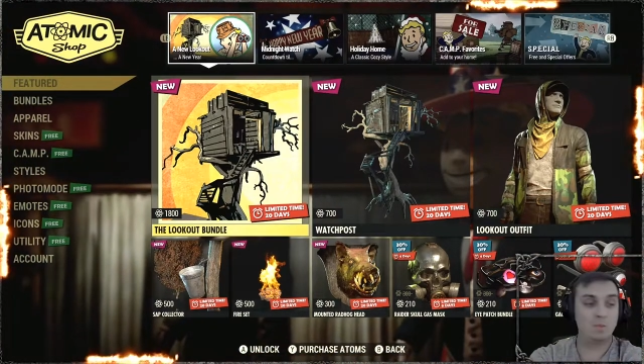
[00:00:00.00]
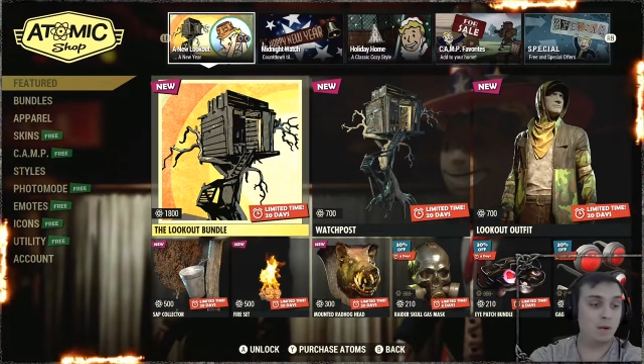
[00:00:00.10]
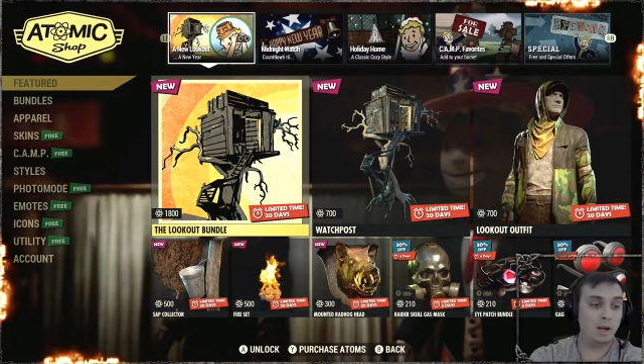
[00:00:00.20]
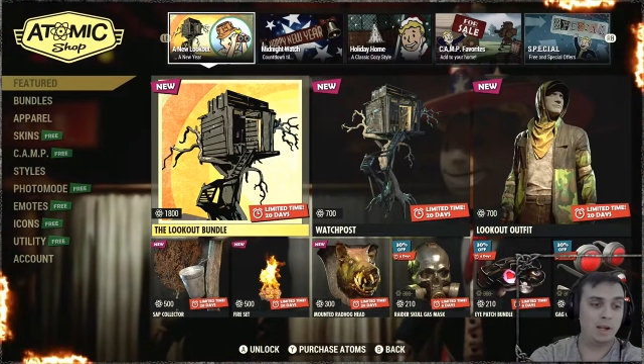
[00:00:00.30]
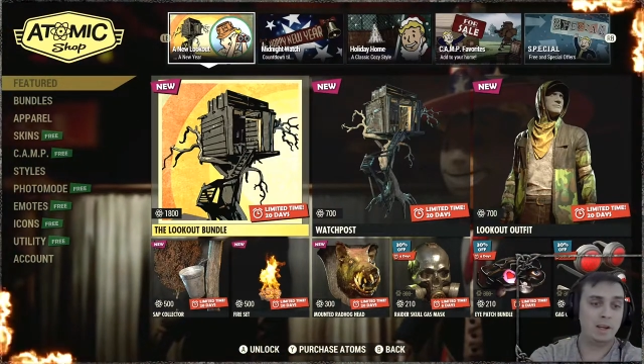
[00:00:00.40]

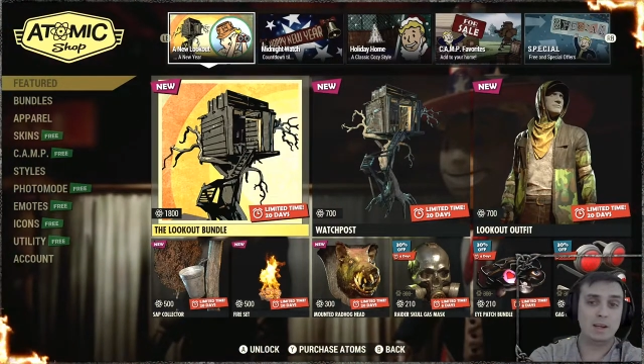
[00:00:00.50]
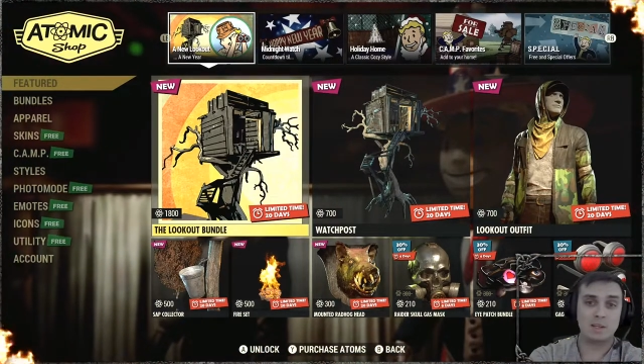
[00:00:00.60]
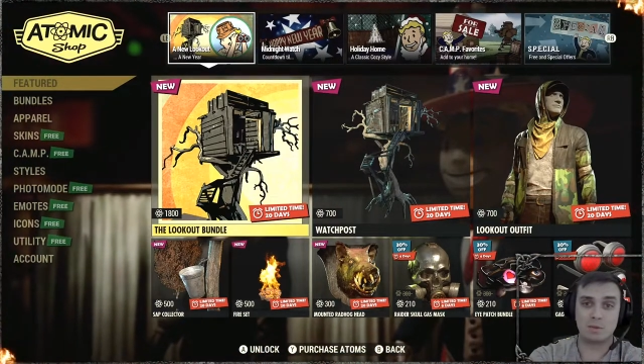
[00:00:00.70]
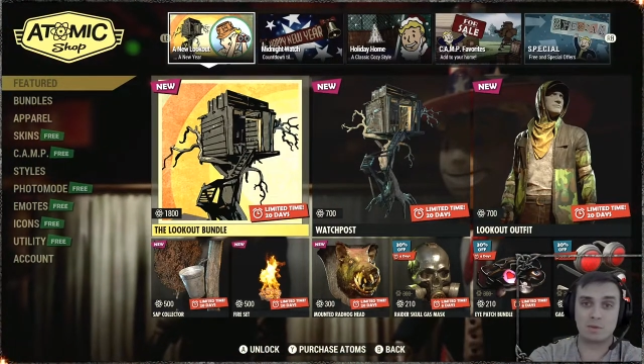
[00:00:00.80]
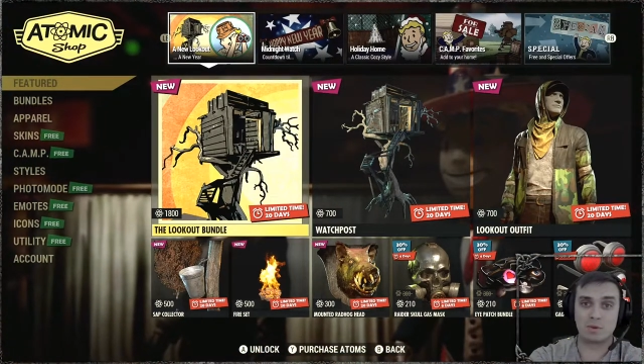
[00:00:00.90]
by
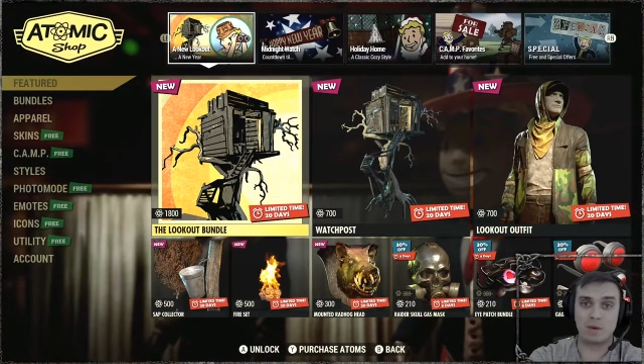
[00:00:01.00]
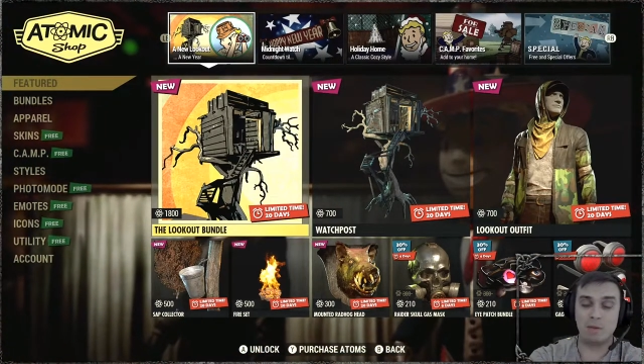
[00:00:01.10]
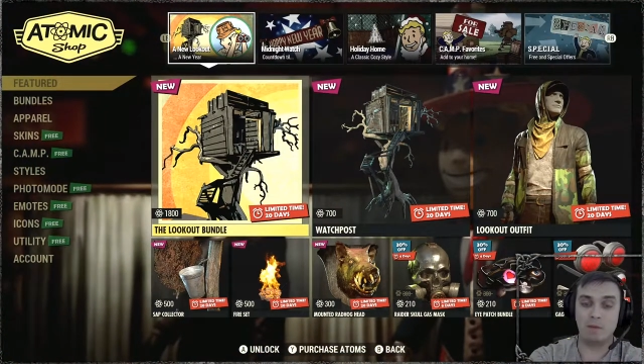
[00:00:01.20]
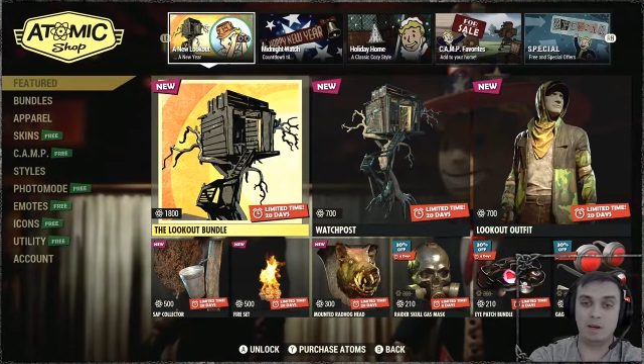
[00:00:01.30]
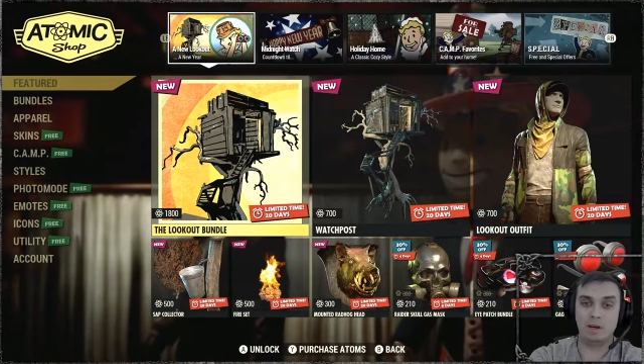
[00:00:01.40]

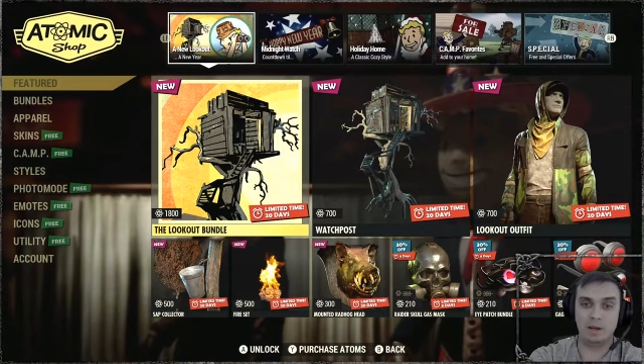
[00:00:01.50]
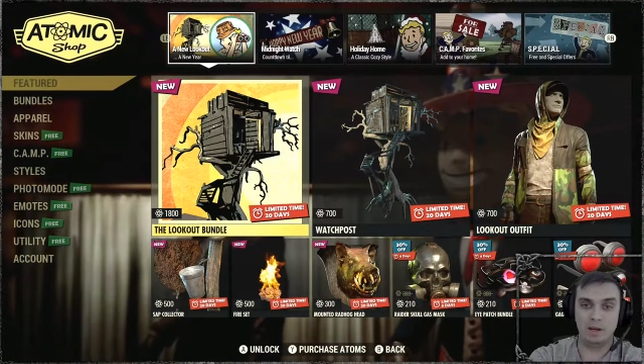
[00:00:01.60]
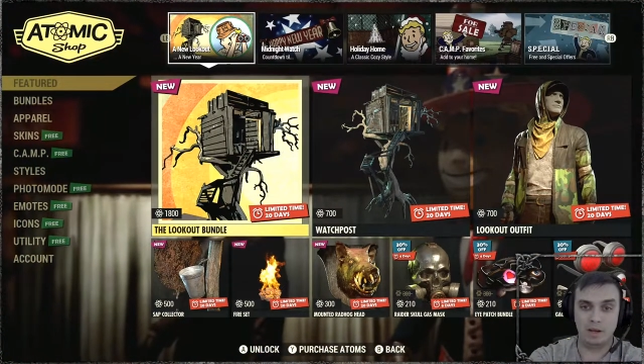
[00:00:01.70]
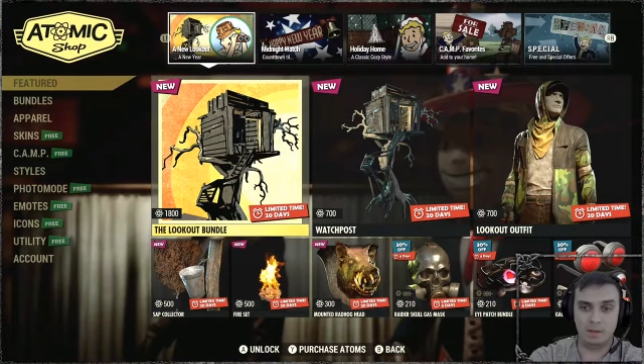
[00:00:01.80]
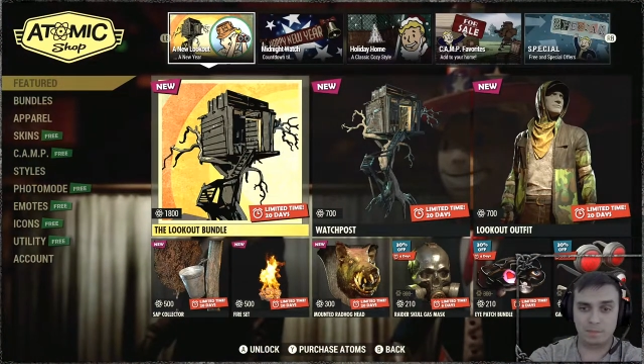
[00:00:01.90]
subscribing
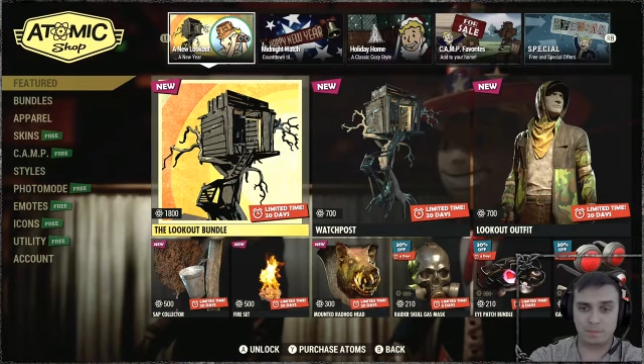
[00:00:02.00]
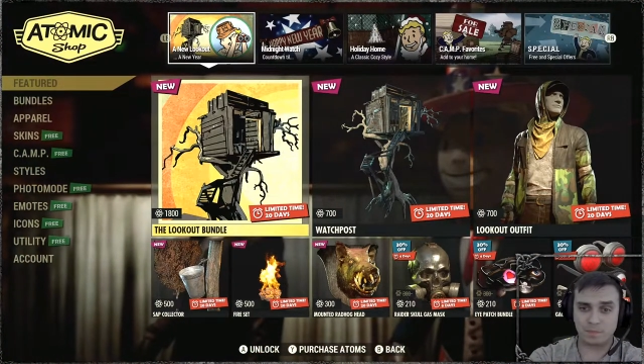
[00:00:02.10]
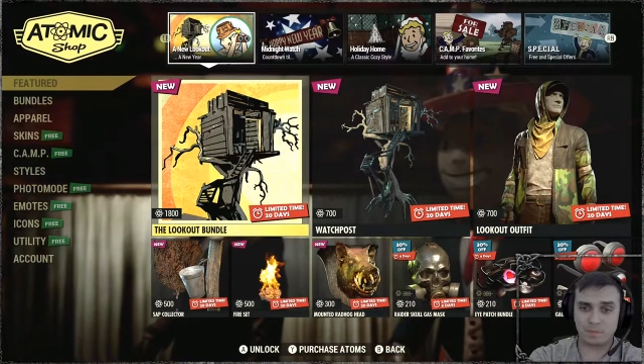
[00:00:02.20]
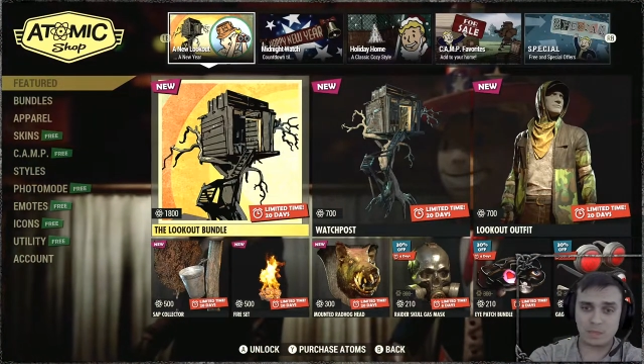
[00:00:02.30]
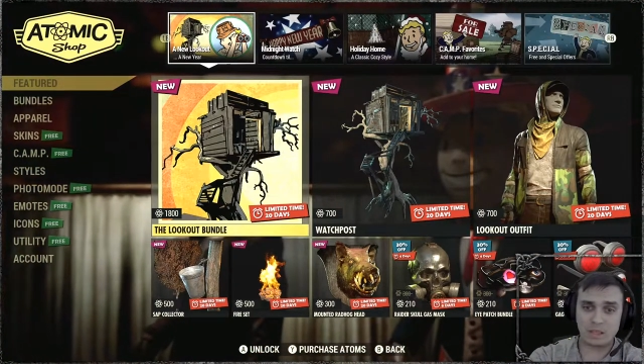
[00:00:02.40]
um,
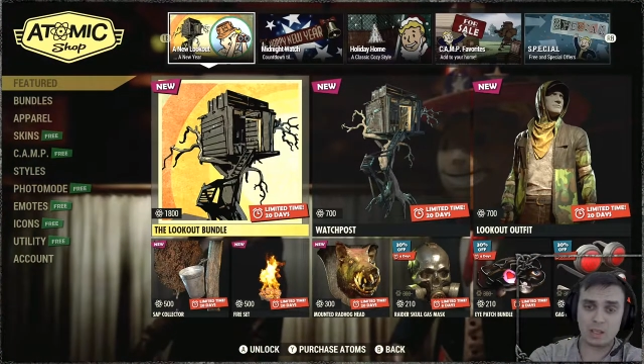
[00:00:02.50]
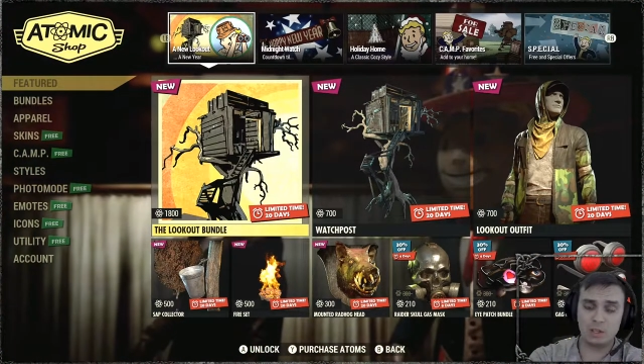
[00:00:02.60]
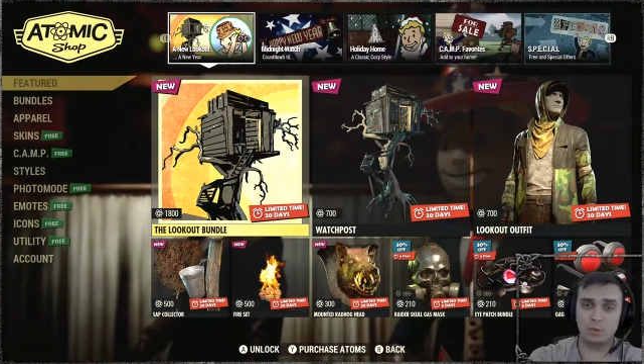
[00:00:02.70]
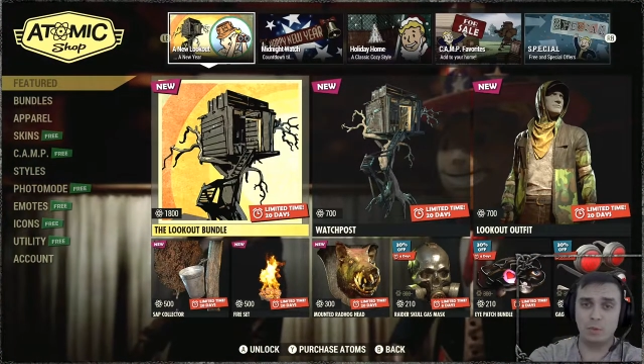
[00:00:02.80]
to one